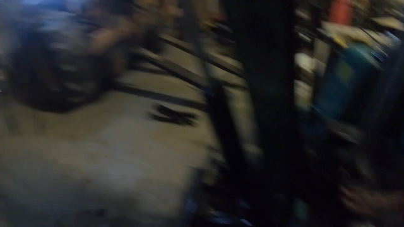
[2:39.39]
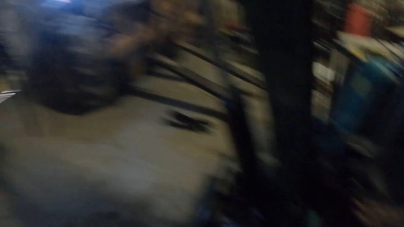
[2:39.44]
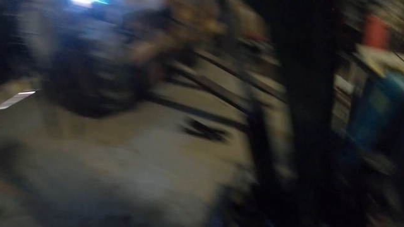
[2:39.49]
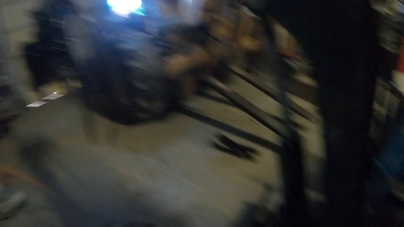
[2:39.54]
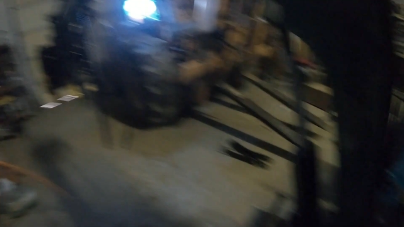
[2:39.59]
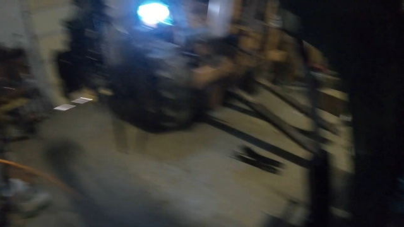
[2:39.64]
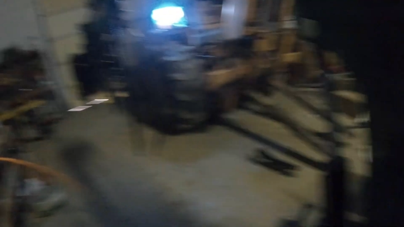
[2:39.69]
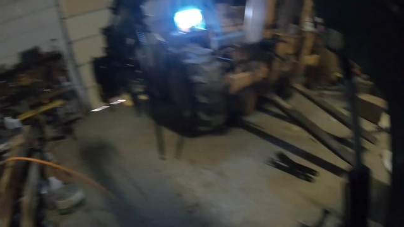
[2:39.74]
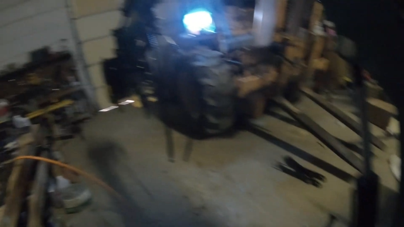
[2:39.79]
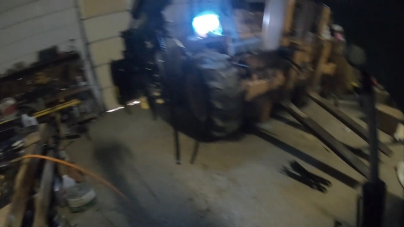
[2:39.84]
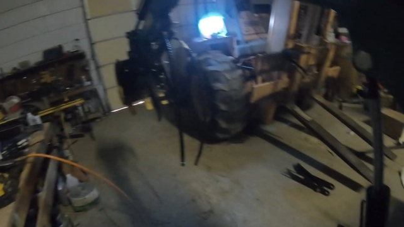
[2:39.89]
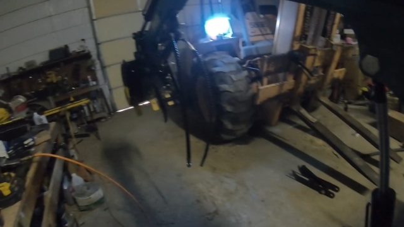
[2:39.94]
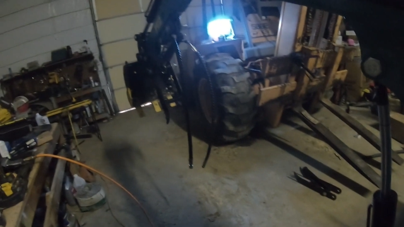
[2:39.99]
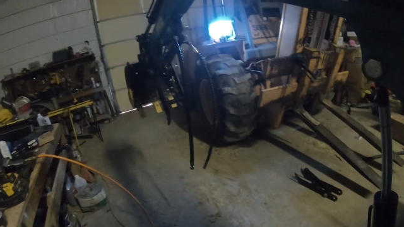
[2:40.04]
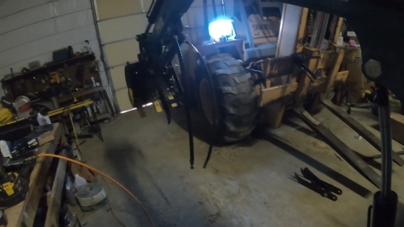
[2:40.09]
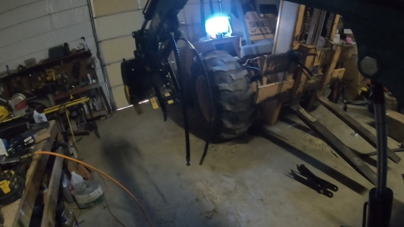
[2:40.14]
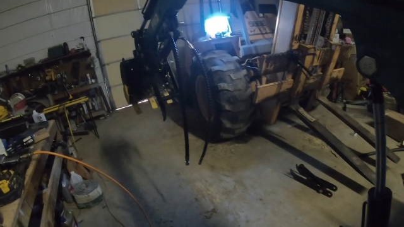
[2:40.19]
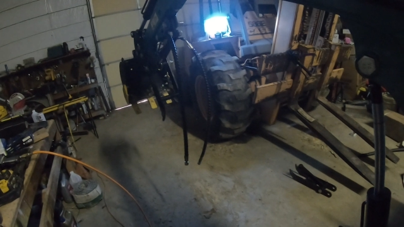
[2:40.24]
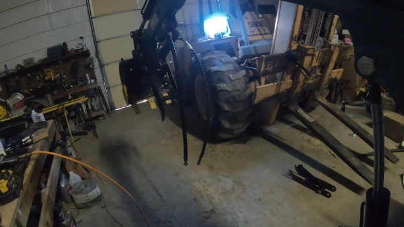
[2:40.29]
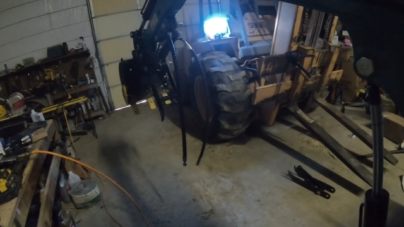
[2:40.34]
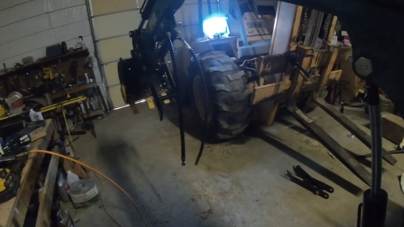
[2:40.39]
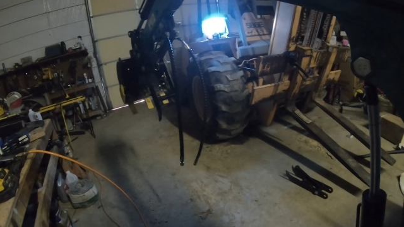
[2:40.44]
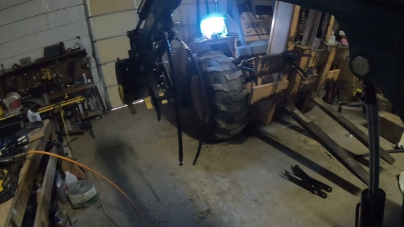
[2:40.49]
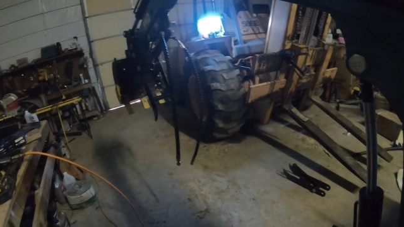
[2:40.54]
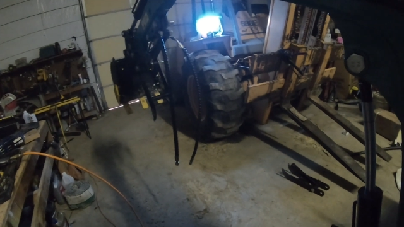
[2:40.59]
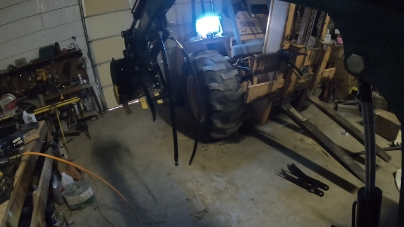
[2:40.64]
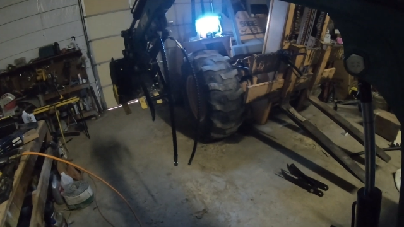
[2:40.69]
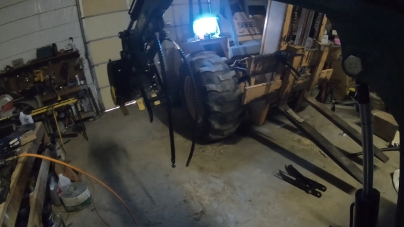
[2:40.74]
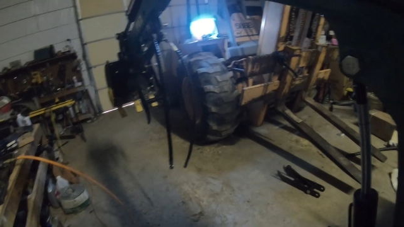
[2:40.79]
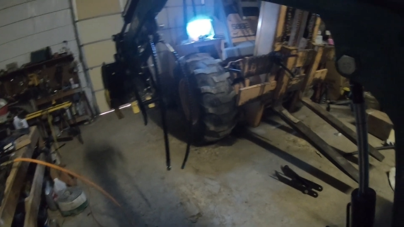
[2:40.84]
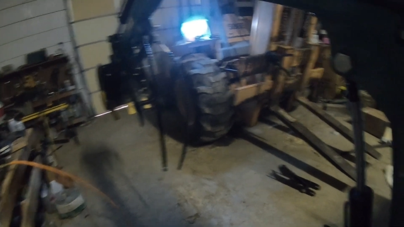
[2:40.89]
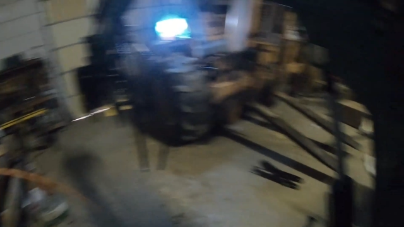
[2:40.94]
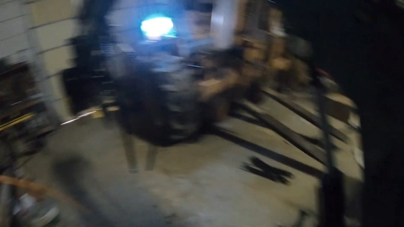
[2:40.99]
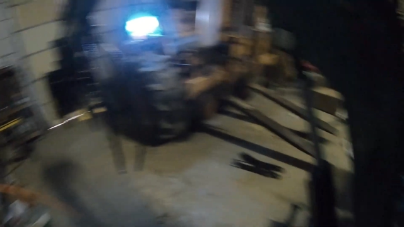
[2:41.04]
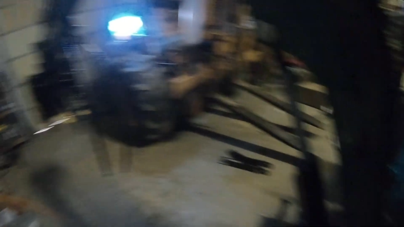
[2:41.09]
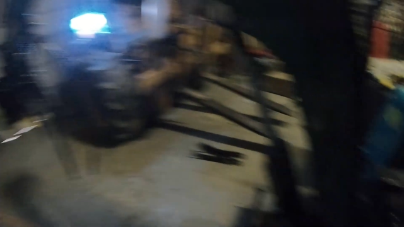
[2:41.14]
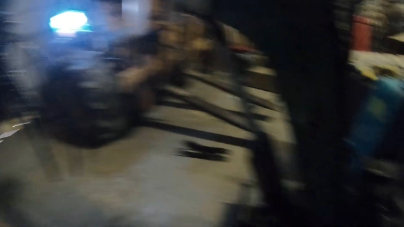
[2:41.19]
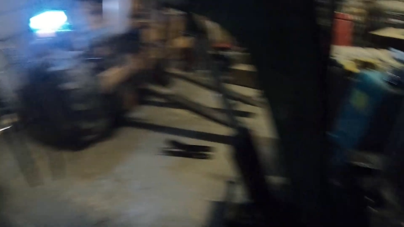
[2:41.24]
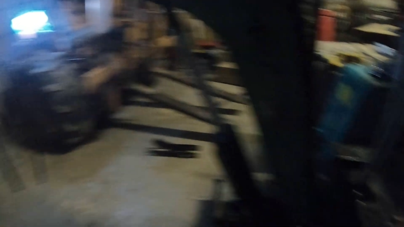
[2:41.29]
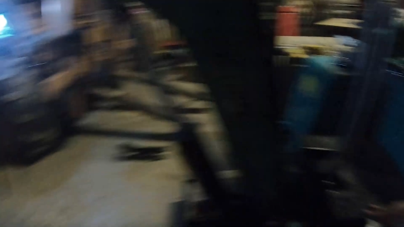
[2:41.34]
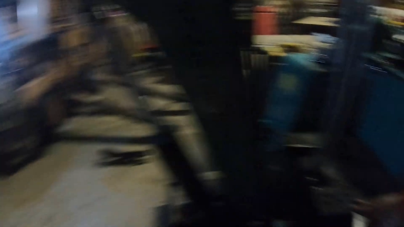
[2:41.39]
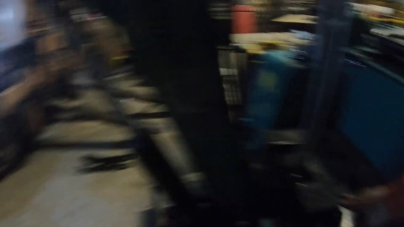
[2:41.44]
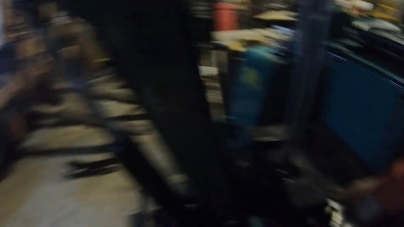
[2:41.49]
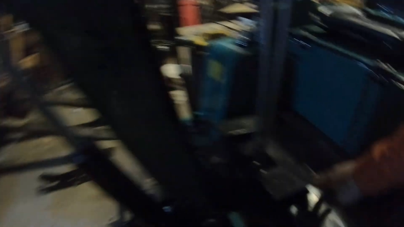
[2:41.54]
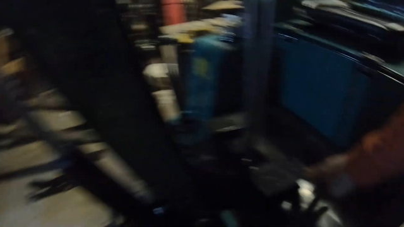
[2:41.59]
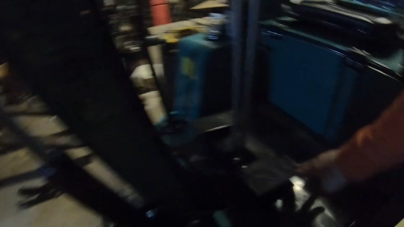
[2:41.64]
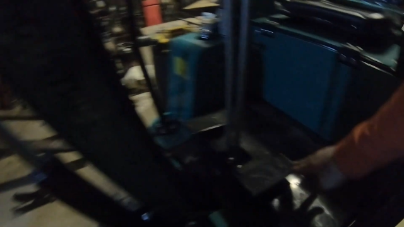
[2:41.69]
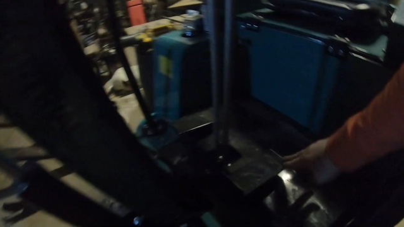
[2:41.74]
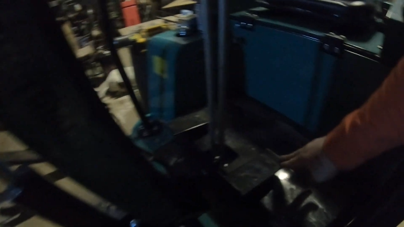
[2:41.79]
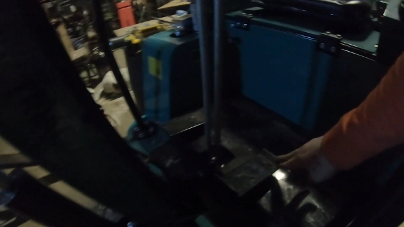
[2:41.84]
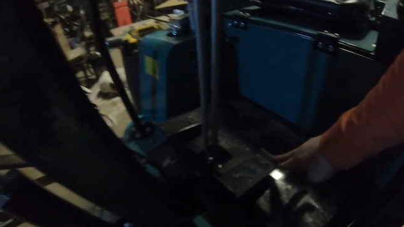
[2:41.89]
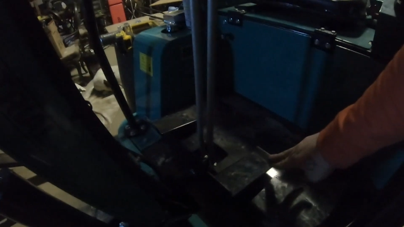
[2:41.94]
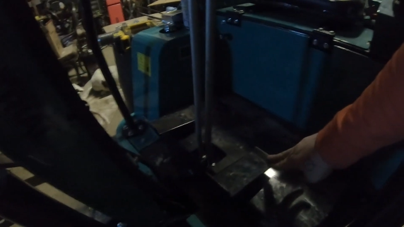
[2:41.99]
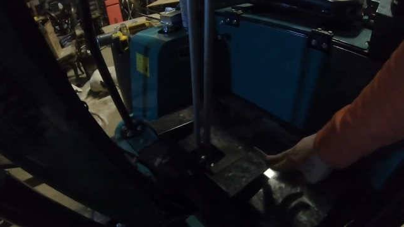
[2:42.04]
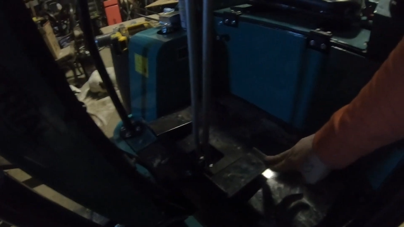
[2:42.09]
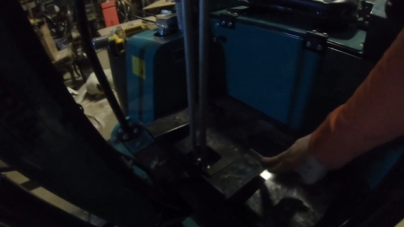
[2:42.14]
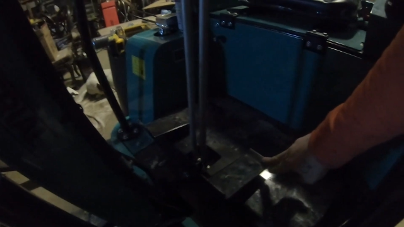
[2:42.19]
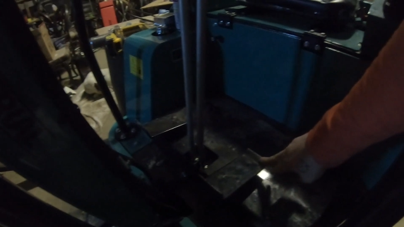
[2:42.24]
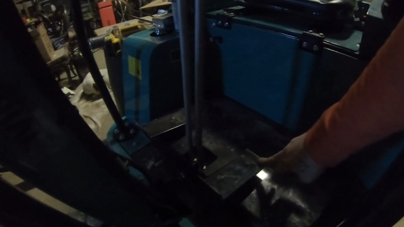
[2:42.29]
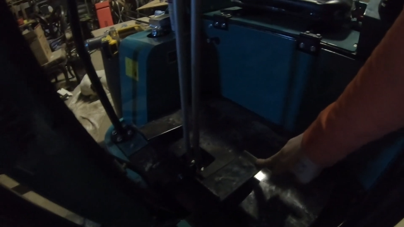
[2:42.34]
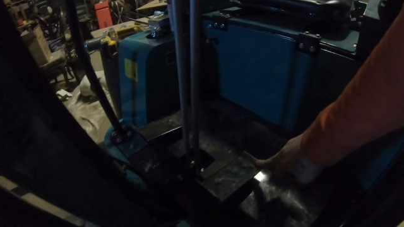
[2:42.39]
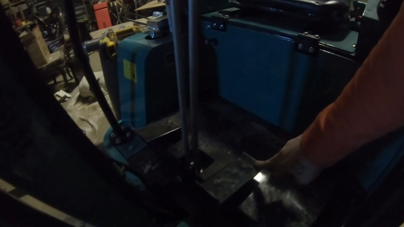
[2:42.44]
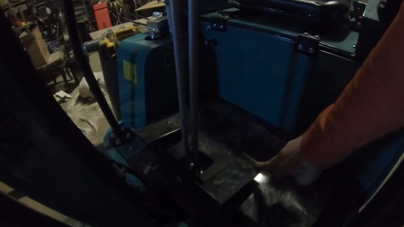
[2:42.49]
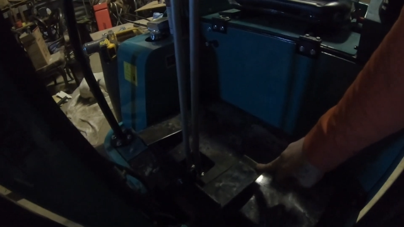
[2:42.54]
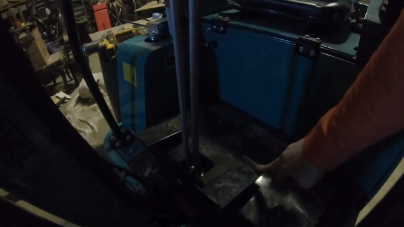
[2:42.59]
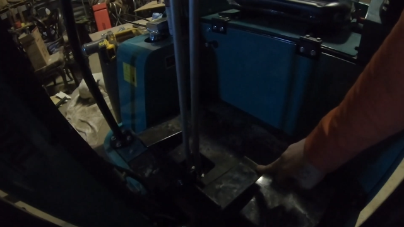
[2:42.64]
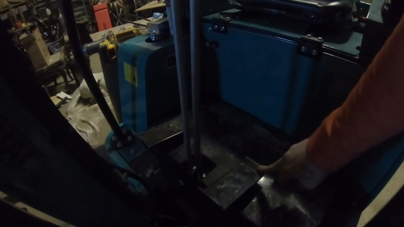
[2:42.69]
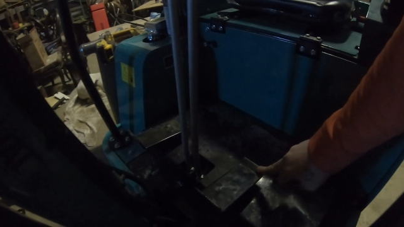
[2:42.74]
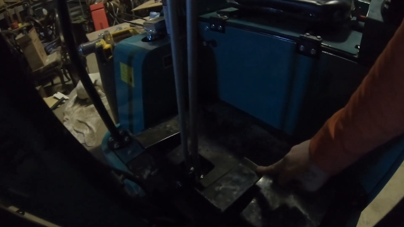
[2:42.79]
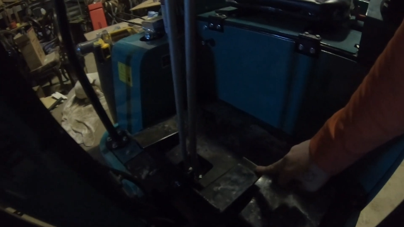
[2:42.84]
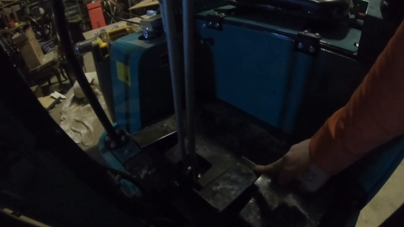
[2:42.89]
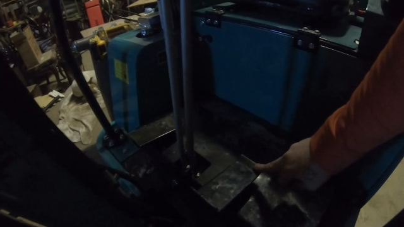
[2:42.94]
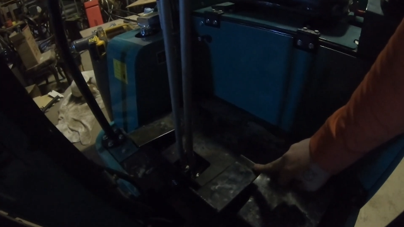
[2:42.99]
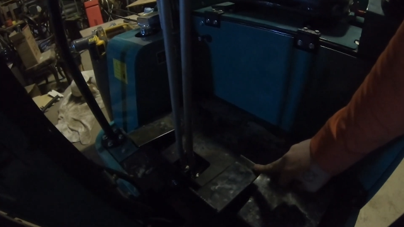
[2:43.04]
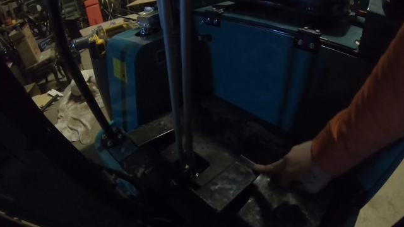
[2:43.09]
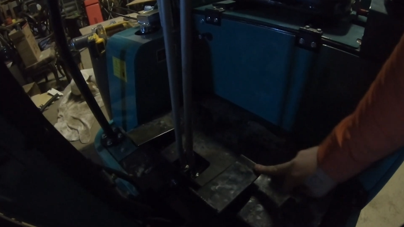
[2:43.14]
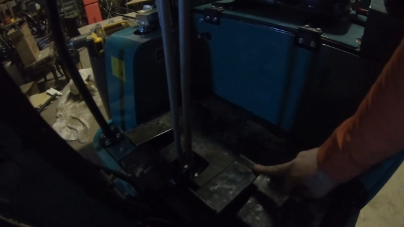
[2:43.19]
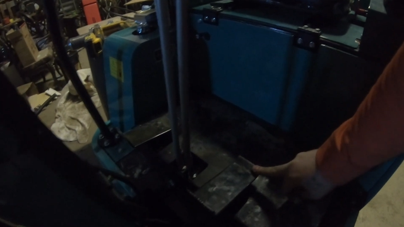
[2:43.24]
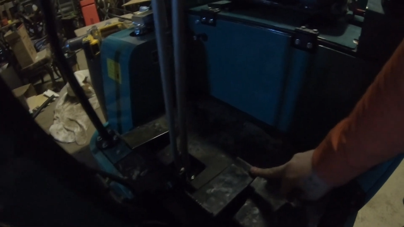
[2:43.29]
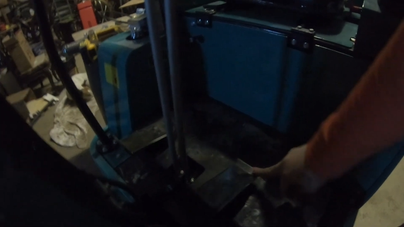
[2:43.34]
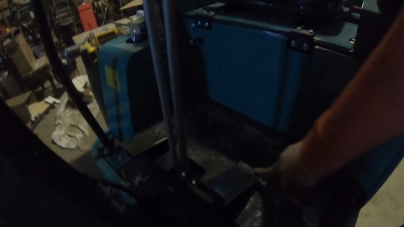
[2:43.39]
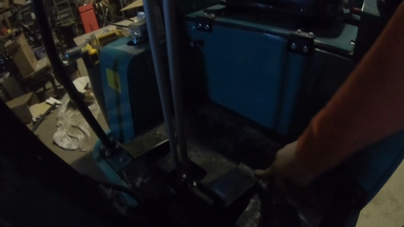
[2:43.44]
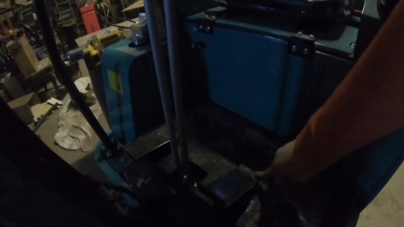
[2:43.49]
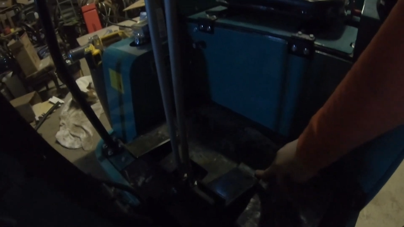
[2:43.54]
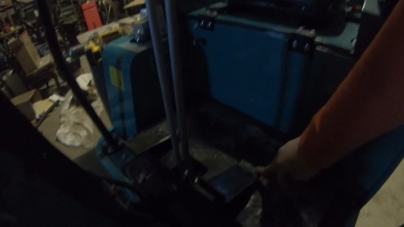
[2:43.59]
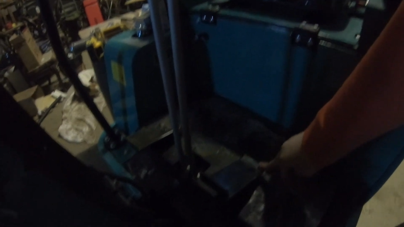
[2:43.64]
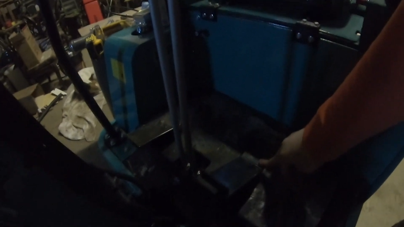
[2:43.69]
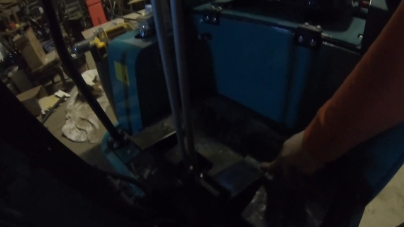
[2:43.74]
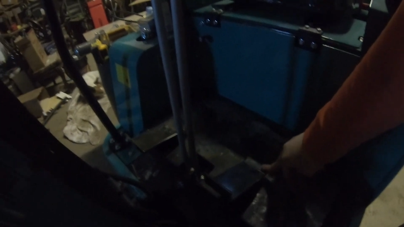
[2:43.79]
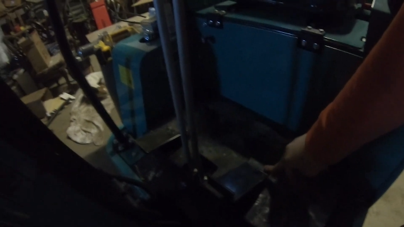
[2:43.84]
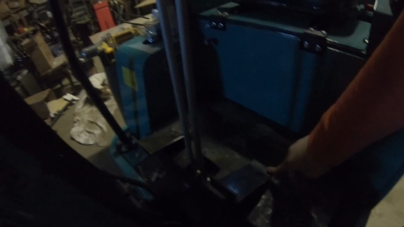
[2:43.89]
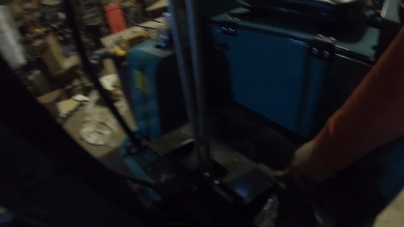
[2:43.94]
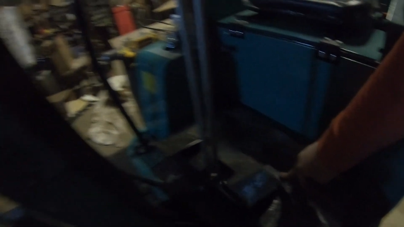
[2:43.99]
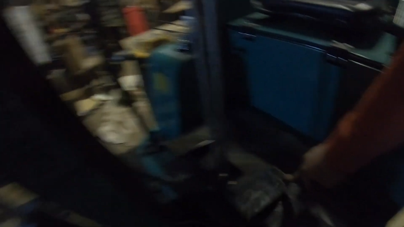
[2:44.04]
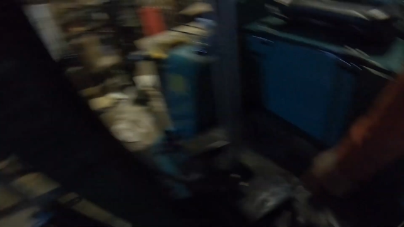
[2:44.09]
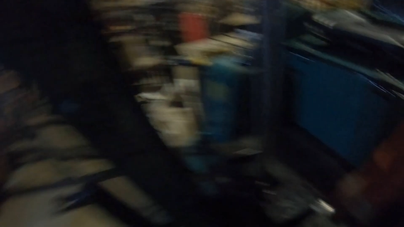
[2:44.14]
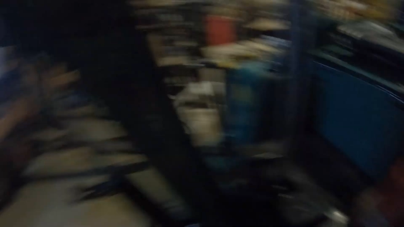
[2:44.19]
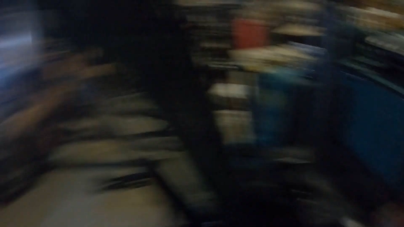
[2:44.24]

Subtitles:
(no speaker visible)